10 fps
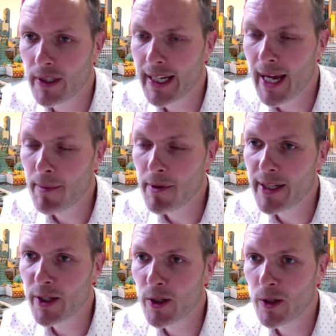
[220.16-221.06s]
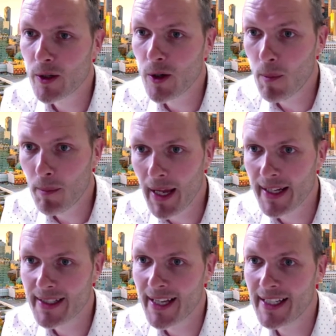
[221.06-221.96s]
it can be really
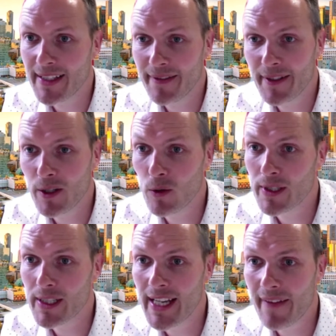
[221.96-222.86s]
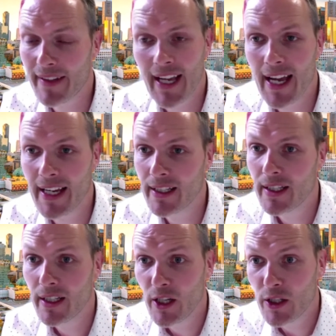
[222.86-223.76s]
complex and difficult to navigate
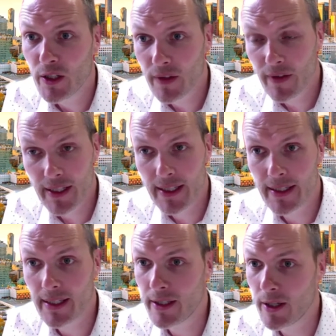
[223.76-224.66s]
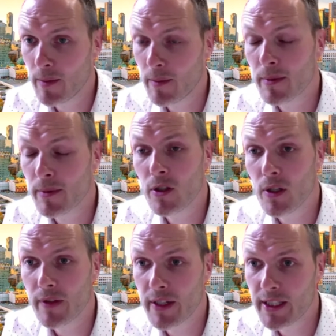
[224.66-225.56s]
university systems,
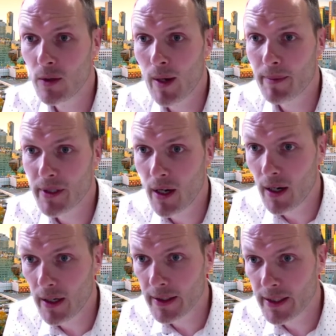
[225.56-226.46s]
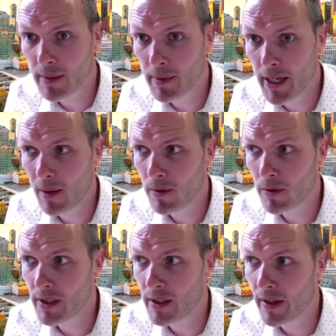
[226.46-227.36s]
university websites, to be able
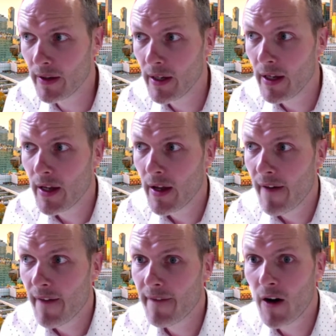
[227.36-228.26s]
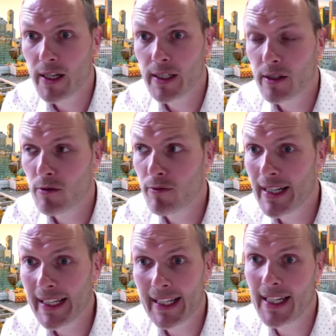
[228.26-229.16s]
to find really
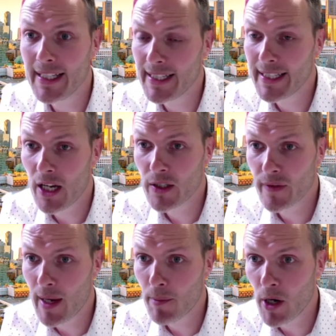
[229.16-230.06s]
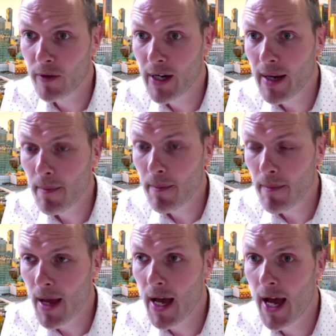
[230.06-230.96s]
clear details of their program
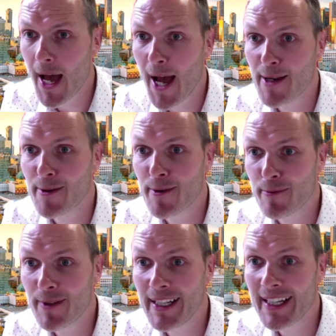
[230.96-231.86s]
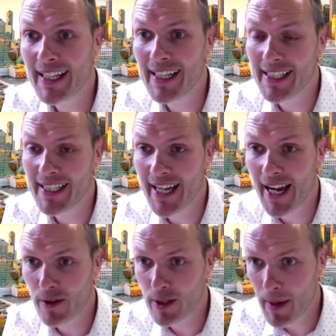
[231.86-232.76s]
and really clear
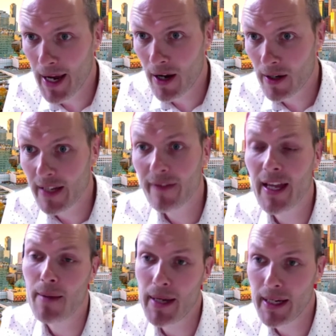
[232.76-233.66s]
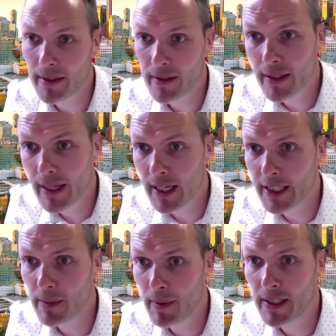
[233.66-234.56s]
details about if they meet the
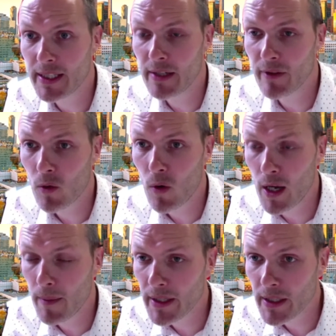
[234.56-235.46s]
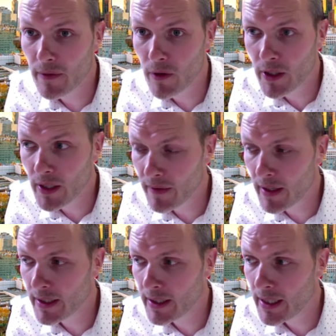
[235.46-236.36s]
eligibility requirements for a
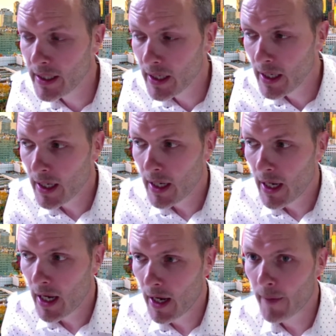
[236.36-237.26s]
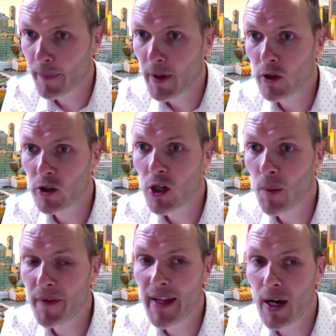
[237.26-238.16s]
university. And on top
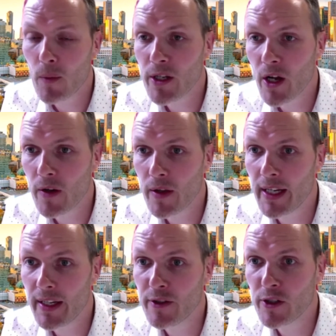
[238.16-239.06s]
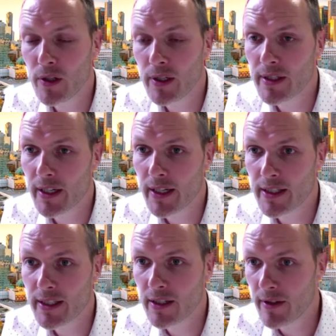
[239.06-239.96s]
of that, we know that if students are
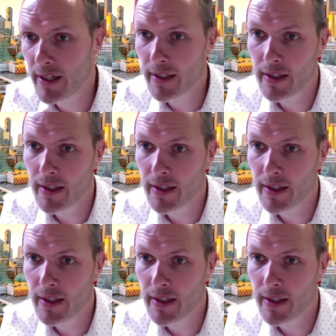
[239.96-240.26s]
considering